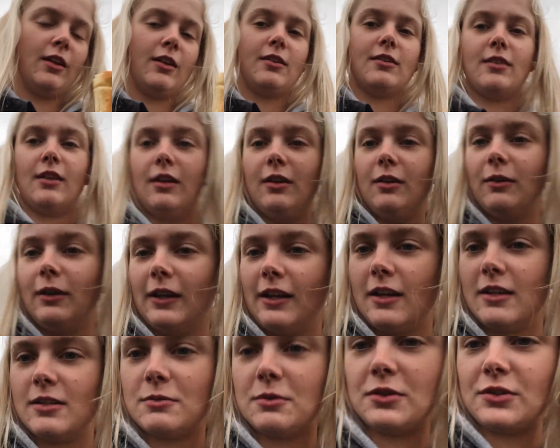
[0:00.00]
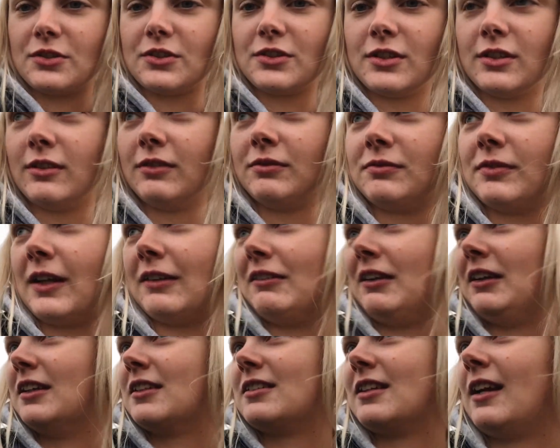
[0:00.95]
so I guess we're just
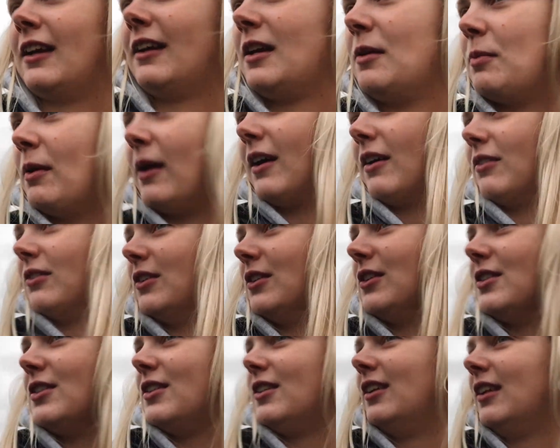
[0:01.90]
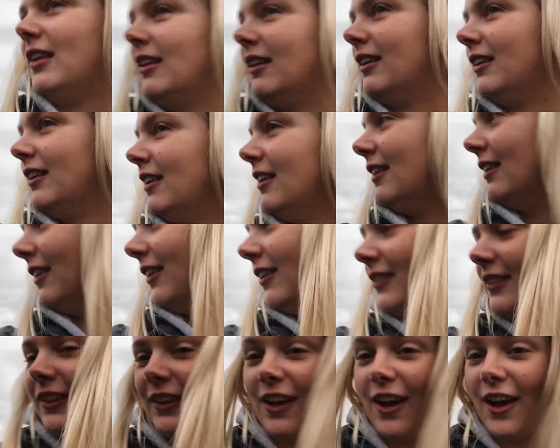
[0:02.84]
having a snacky breakfast
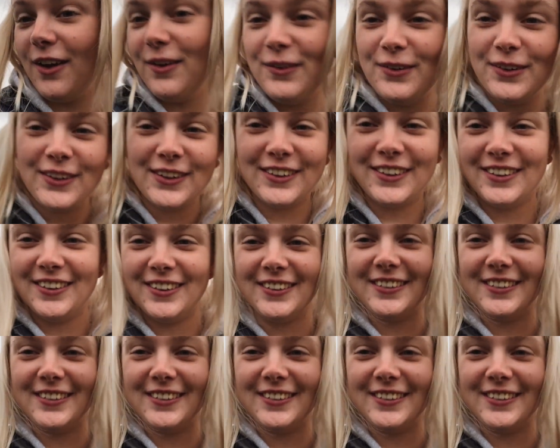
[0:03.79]
on the go.